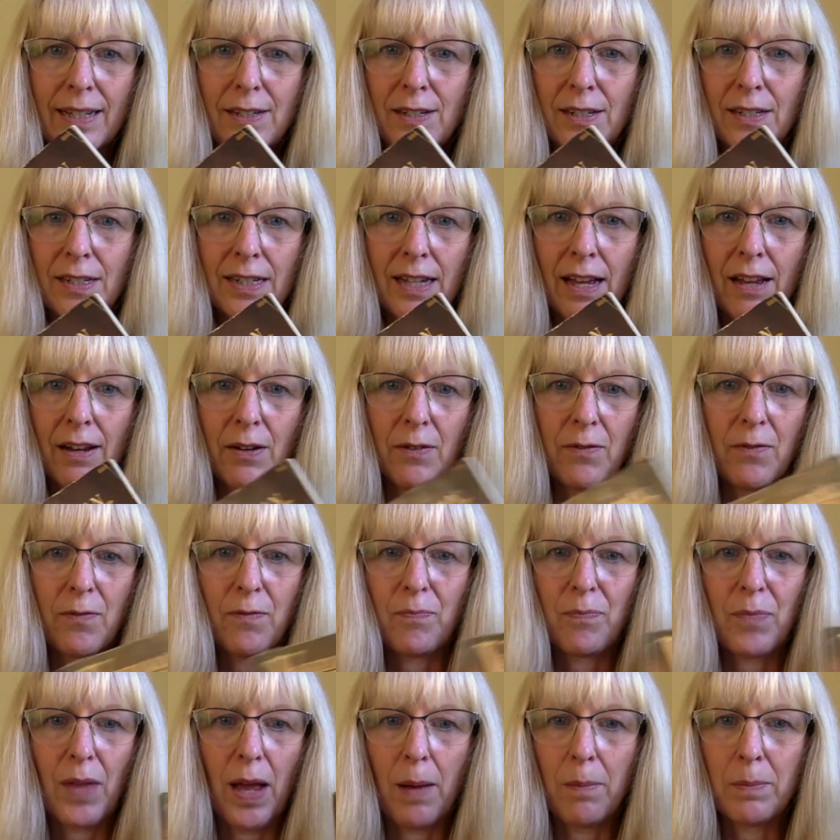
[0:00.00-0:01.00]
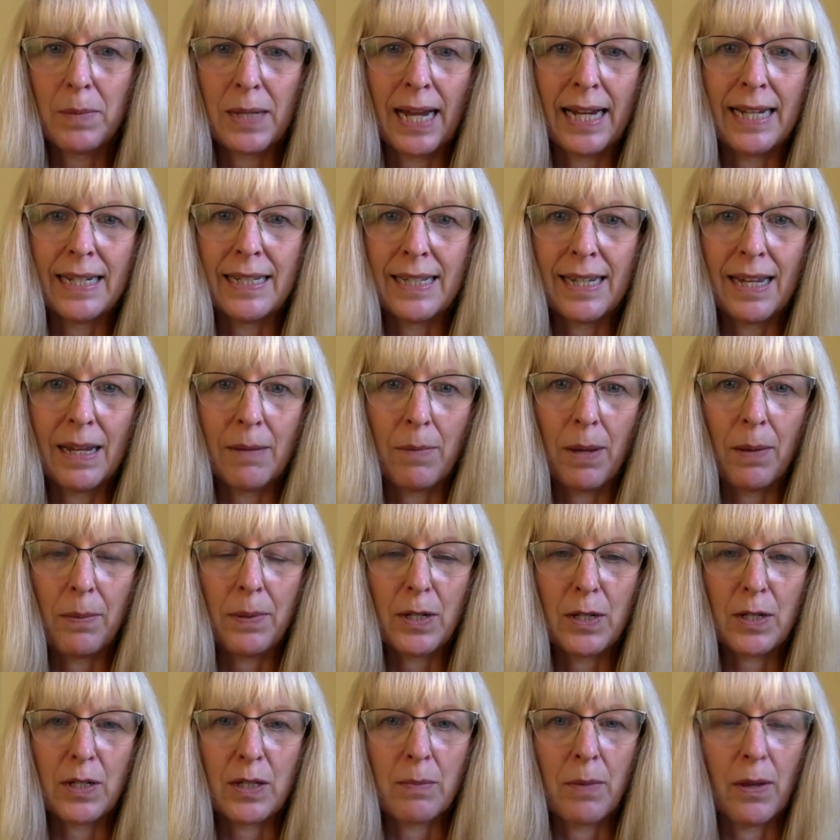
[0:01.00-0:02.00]
and kind of update it and maybe
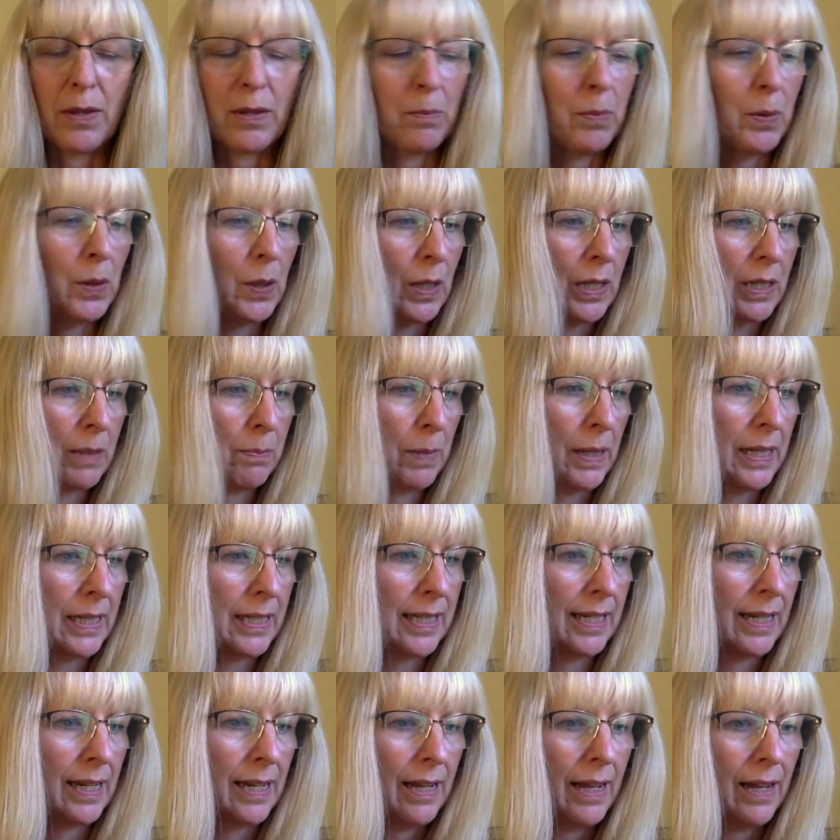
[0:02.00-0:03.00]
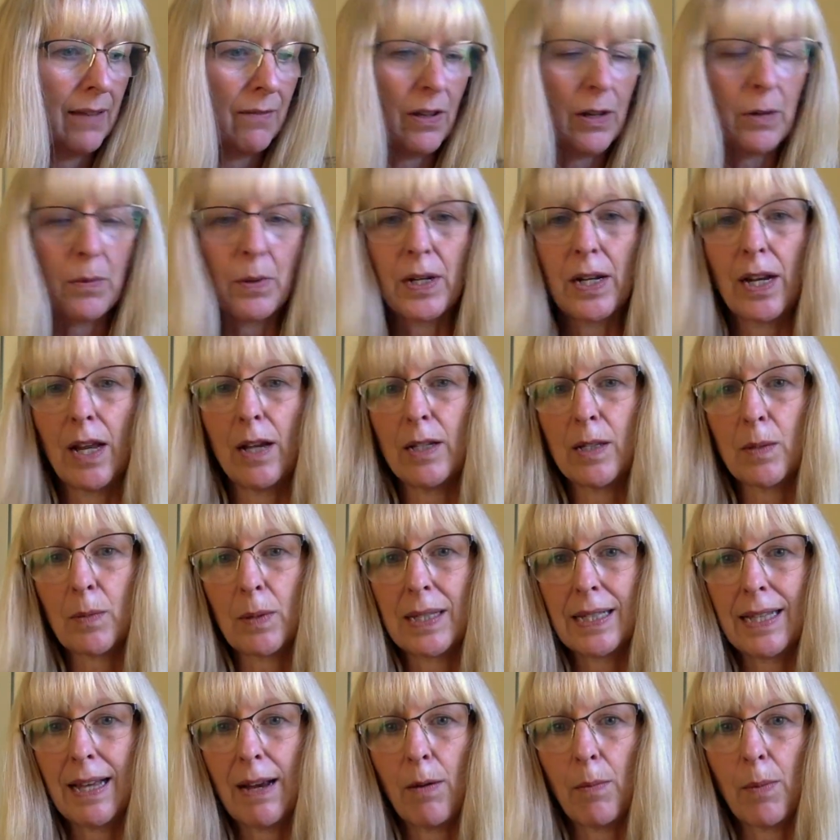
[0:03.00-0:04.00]
do some other books. But if anyone knows
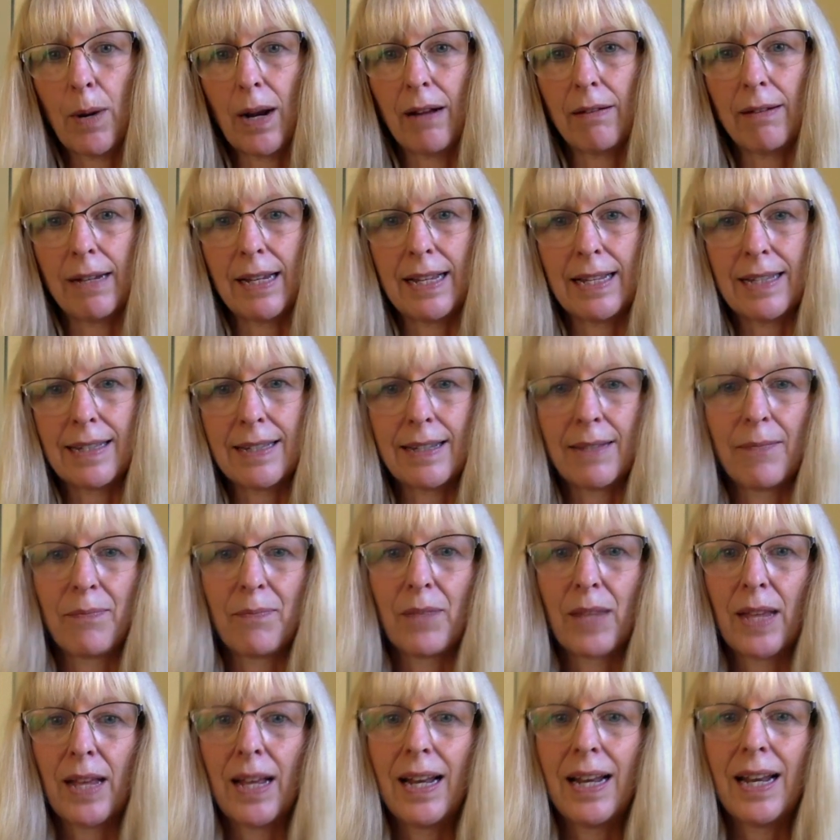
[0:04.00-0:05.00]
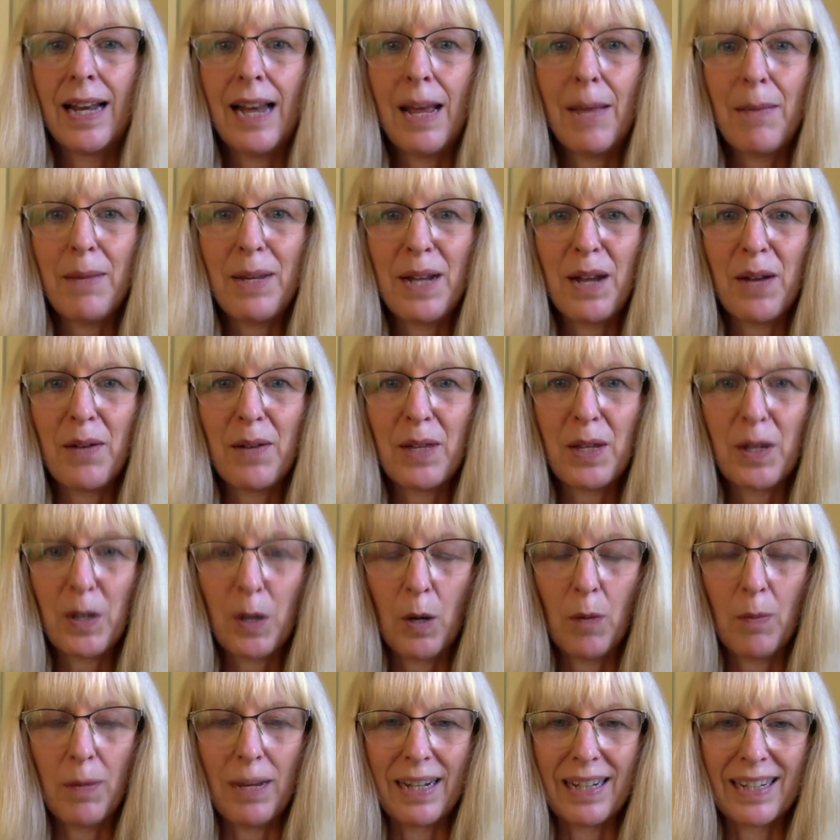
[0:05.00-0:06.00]
where Sarah Brown is, let me know in the
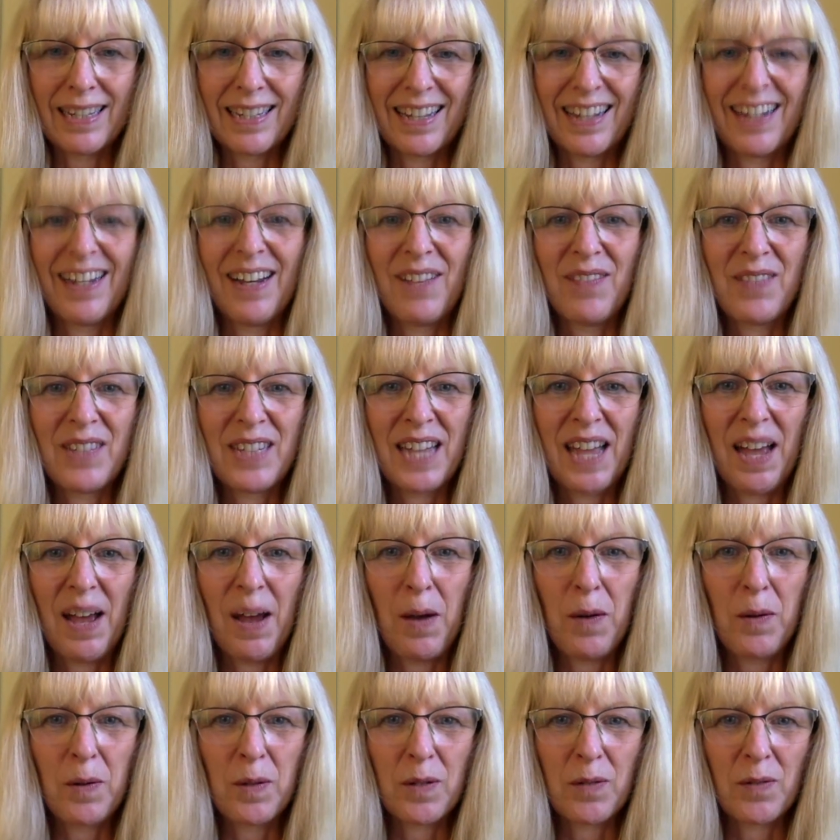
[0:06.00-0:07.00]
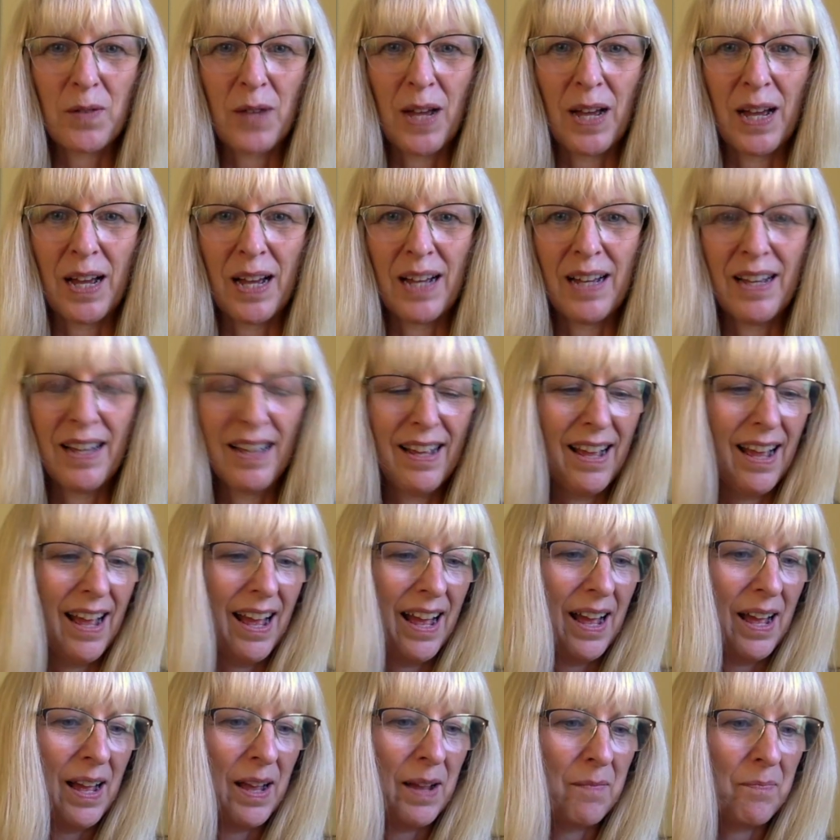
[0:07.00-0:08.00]
comments. I'd love to get hold of her.
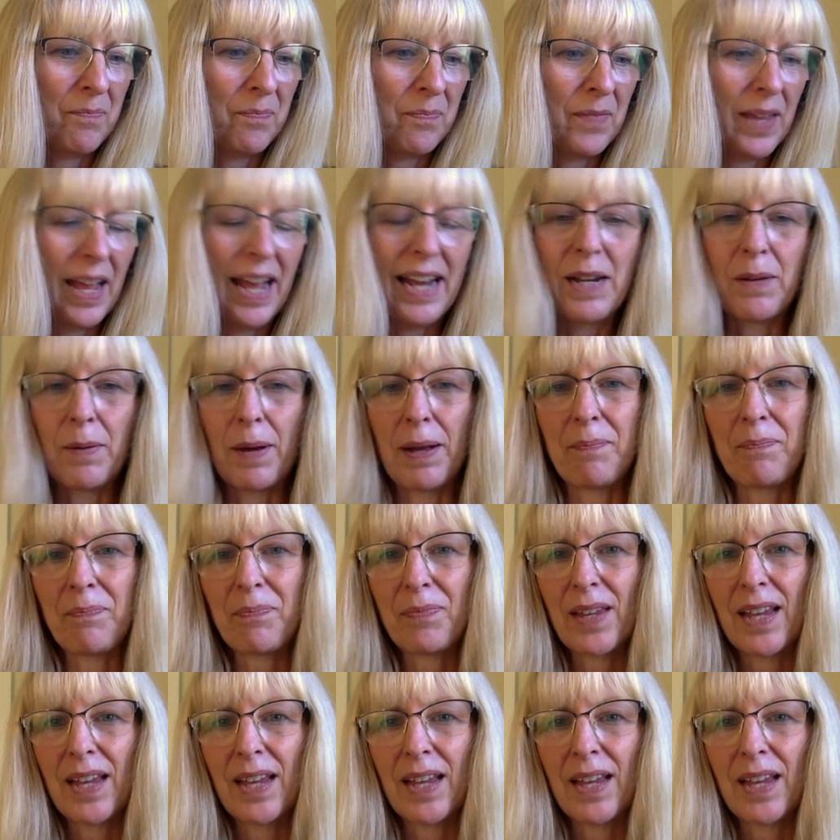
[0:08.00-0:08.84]
Anyway,